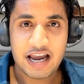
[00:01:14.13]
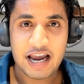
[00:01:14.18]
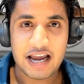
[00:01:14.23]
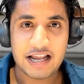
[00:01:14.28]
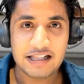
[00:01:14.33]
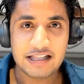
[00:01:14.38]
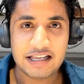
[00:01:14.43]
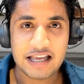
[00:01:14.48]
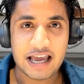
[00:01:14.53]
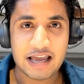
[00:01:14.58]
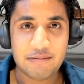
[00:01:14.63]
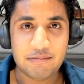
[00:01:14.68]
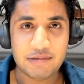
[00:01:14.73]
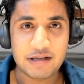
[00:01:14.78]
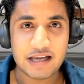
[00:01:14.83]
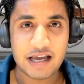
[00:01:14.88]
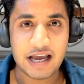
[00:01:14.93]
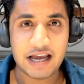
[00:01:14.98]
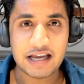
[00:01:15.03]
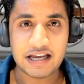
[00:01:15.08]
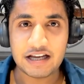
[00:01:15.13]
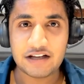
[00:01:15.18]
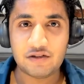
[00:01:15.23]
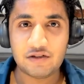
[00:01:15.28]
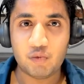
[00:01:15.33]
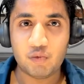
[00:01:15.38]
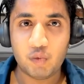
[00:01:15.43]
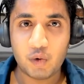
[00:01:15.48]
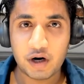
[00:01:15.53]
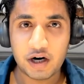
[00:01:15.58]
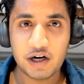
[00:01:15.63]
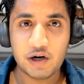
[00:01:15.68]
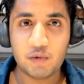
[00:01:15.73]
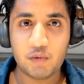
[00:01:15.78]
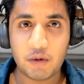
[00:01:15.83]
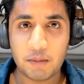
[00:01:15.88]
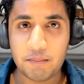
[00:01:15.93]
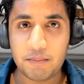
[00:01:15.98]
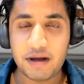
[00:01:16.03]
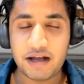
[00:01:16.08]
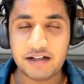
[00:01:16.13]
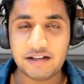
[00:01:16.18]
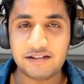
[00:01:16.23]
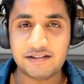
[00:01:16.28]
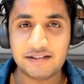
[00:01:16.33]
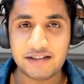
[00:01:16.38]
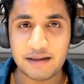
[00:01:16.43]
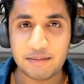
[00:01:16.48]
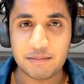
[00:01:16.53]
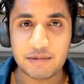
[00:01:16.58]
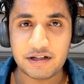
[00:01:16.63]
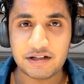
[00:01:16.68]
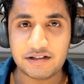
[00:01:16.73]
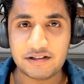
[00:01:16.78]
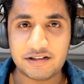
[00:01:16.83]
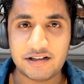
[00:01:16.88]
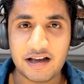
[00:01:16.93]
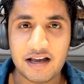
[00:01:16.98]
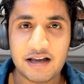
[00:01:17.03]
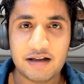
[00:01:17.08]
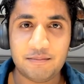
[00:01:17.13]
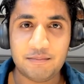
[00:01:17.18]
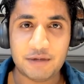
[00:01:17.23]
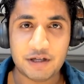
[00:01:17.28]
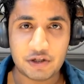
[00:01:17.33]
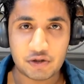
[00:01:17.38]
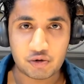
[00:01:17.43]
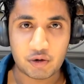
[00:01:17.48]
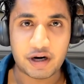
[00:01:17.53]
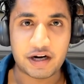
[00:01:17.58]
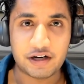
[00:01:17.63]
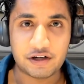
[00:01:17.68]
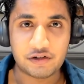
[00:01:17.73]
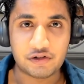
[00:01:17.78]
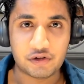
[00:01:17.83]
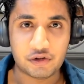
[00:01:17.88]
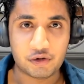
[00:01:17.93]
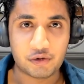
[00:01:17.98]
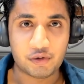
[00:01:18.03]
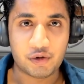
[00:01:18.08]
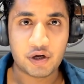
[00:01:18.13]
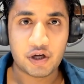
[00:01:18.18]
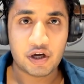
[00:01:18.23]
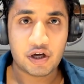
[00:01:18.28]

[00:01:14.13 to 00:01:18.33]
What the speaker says: in the NBA is where will Ben Simmons be traded to?